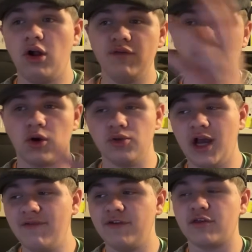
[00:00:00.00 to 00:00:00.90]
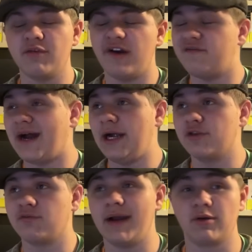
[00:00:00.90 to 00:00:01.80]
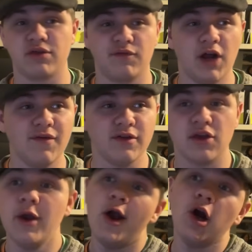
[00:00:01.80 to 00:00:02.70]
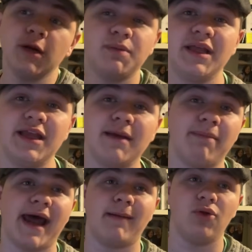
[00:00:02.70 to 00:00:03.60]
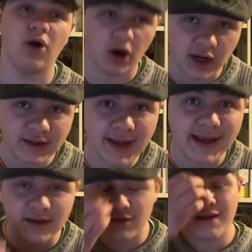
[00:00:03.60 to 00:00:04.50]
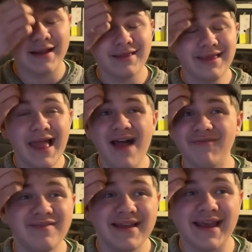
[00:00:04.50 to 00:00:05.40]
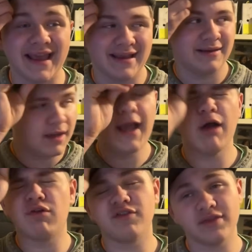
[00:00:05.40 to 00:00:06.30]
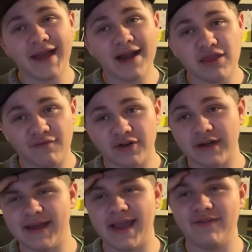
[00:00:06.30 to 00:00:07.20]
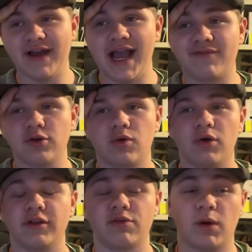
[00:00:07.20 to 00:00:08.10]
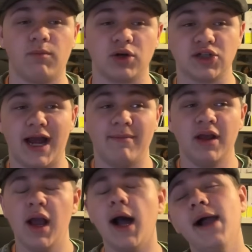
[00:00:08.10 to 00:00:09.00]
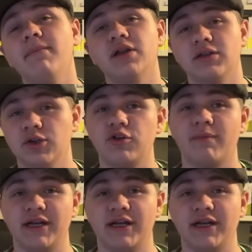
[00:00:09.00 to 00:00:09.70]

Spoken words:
all of your old Office files from Microsoft Office are completely compatible on Linux. Lovely! However, that's it for today. If I have to record this one more time, I'm gonna lose